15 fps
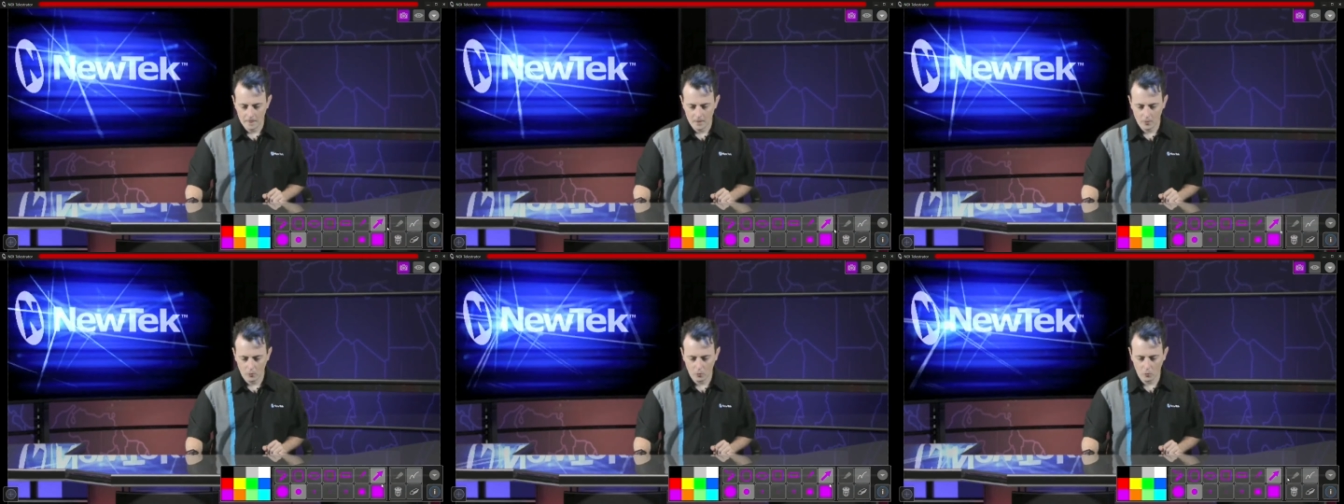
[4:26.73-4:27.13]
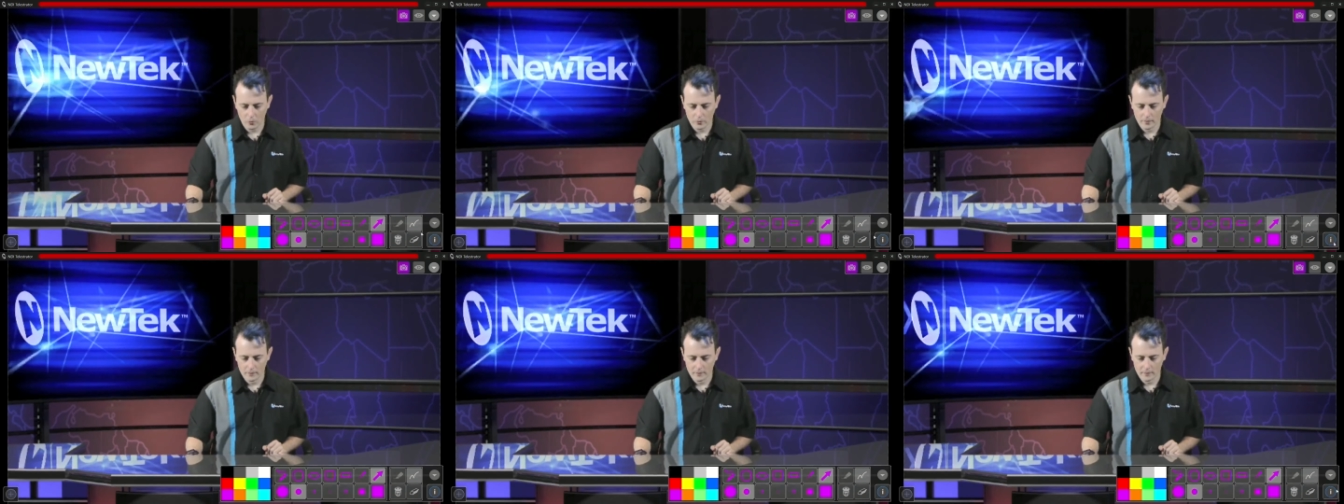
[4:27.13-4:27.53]
Or
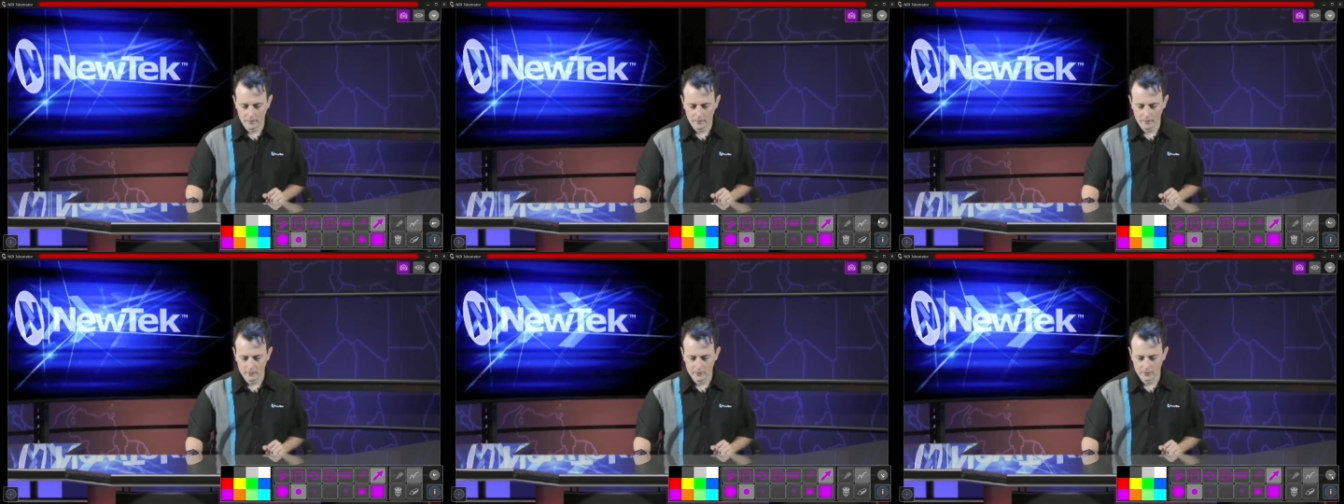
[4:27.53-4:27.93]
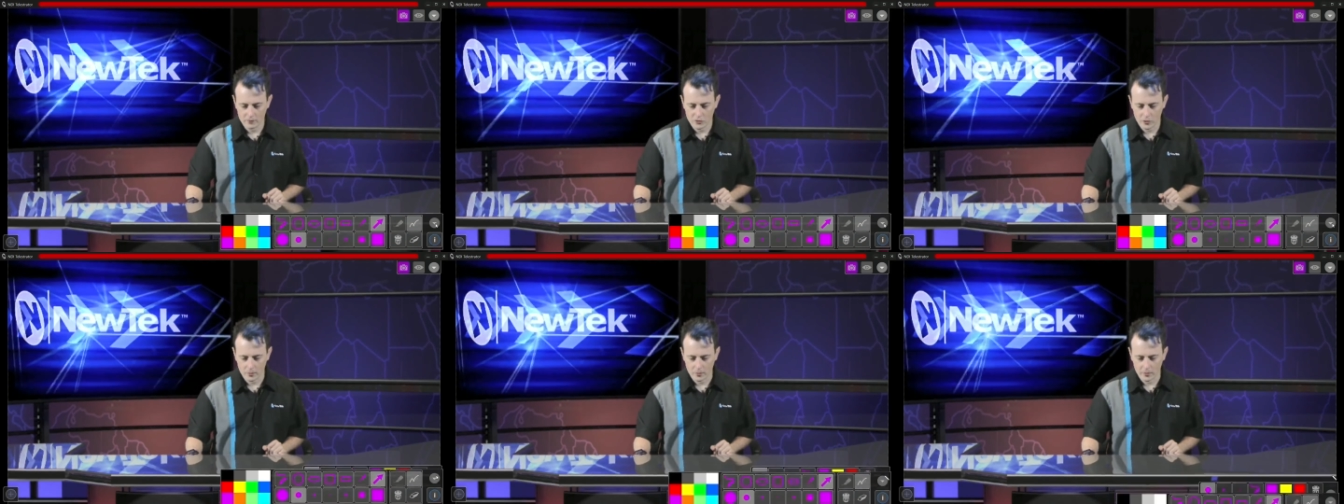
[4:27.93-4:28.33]
just show
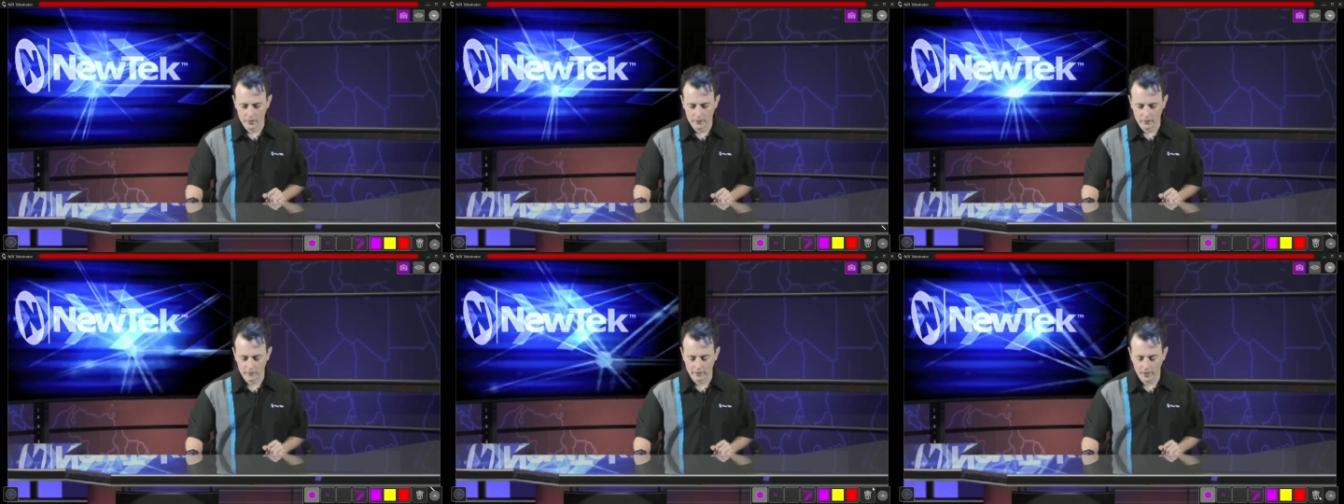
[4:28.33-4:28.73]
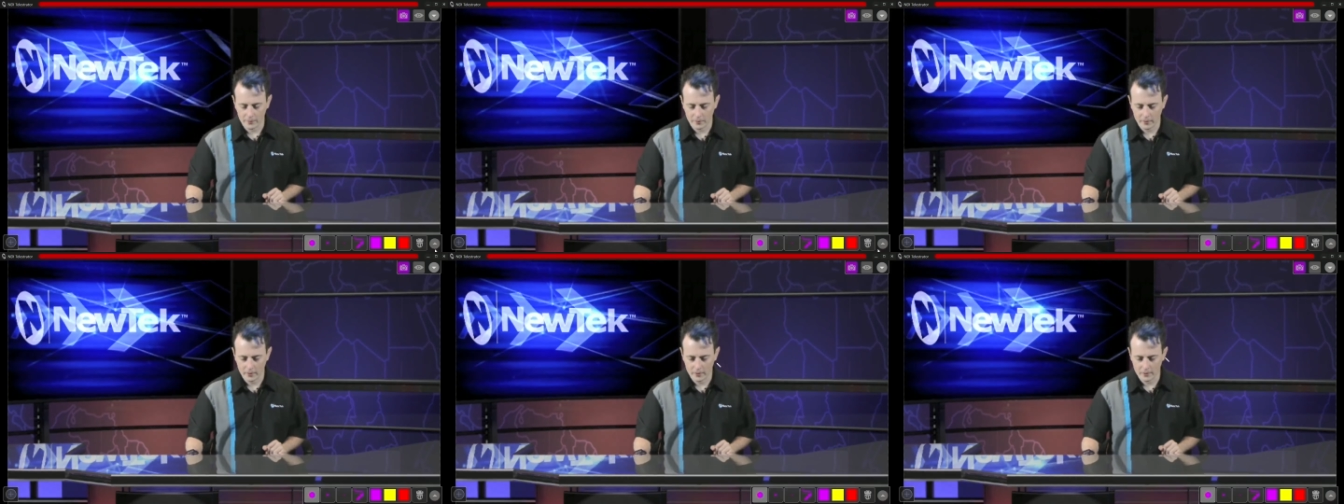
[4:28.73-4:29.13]
you another example
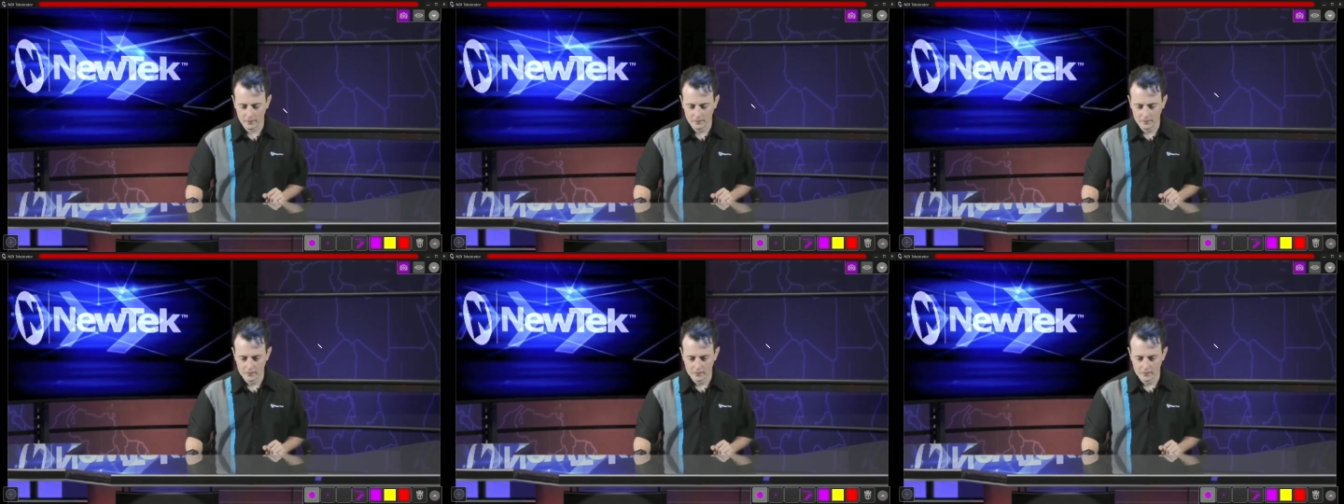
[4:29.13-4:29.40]
here.